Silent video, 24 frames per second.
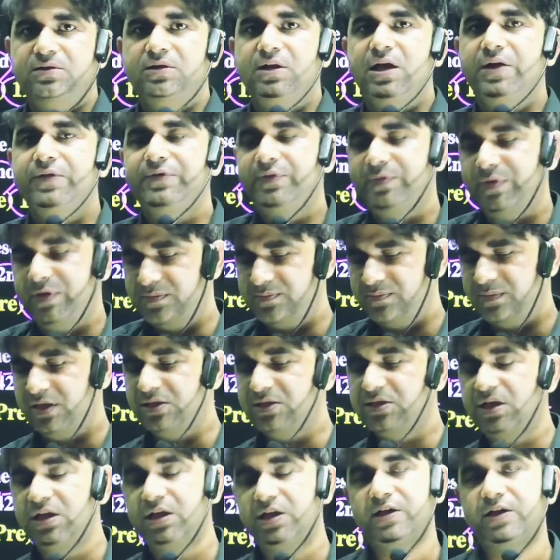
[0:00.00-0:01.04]
everyone, in
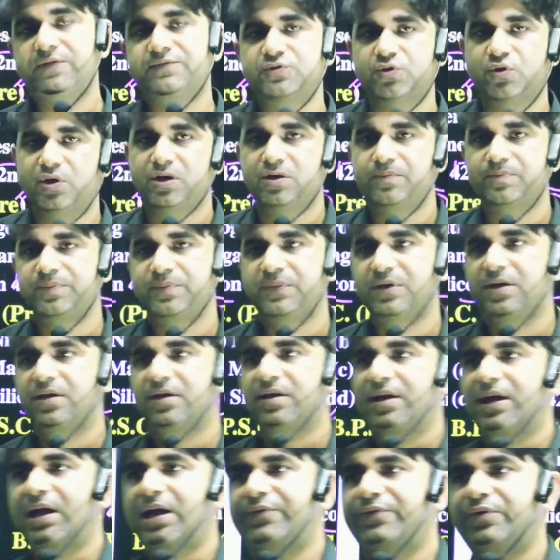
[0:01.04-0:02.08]
the layer of soil.
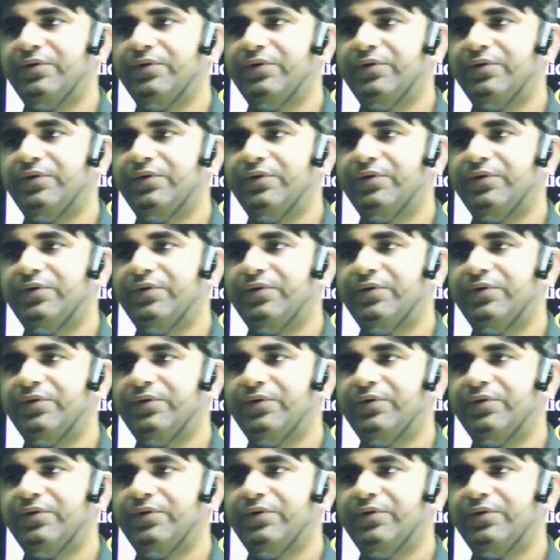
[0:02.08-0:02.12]
Everyone,